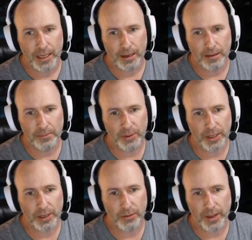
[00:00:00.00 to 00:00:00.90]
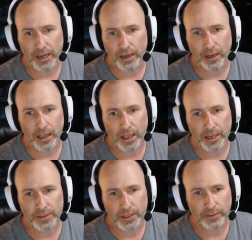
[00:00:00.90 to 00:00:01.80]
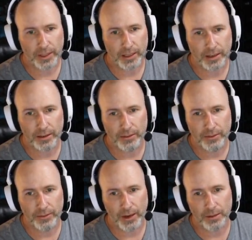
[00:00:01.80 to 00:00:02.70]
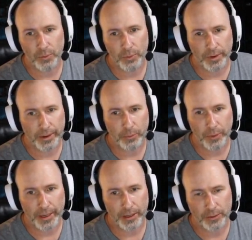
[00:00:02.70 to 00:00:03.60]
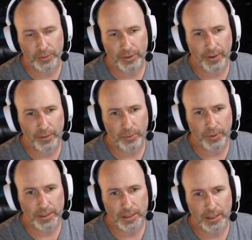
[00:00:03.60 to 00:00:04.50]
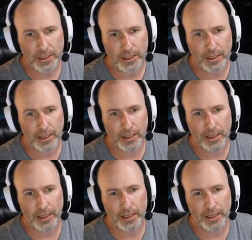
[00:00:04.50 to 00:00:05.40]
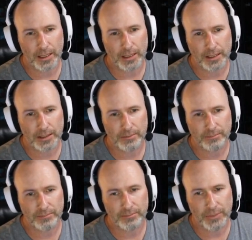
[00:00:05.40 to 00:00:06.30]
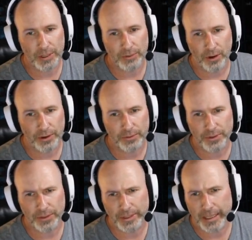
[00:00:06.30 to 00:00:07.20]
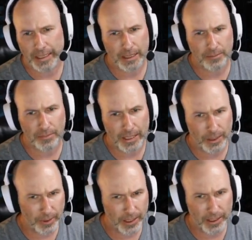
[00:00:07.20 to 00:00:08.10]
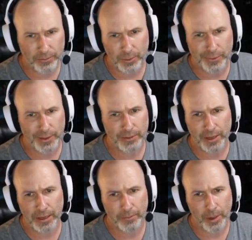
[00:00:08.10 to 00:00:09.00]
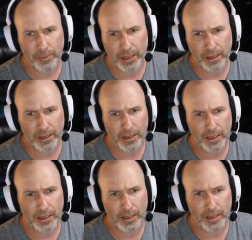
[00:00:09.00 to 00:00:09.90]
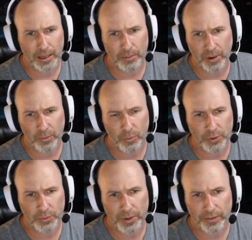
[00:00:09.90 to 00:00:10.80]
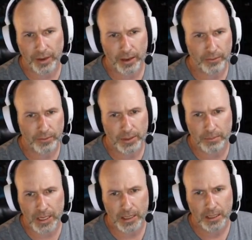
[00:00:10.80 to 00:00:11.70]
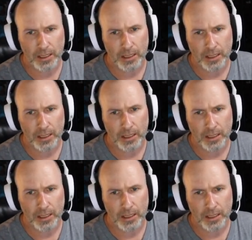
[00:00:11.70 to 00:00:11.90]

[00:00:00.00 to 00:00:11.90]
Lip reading: But you had a lot of stuff like Vokmorian went down 25 points. Are you still taking him anyway at 155? Probably not. Probably 125 to me.